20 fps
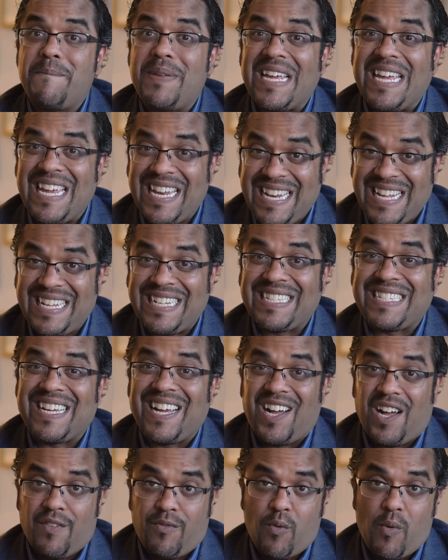beginnings
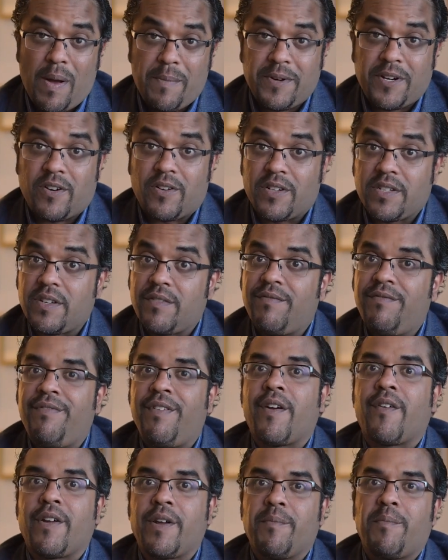of webinars,
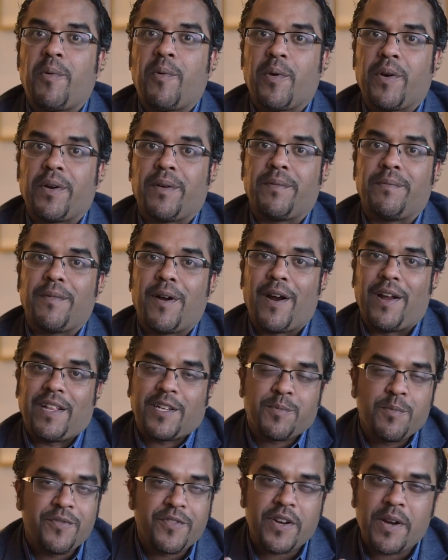very important. All right,
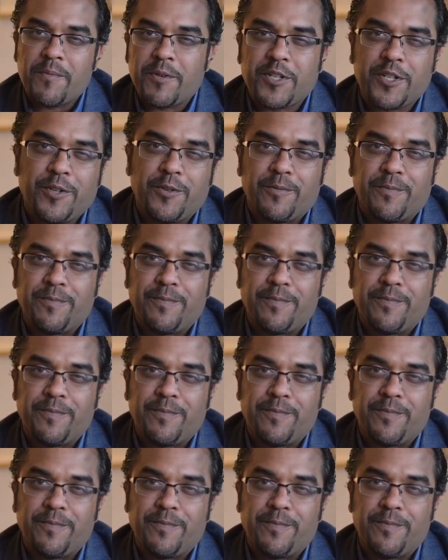let's move to number two,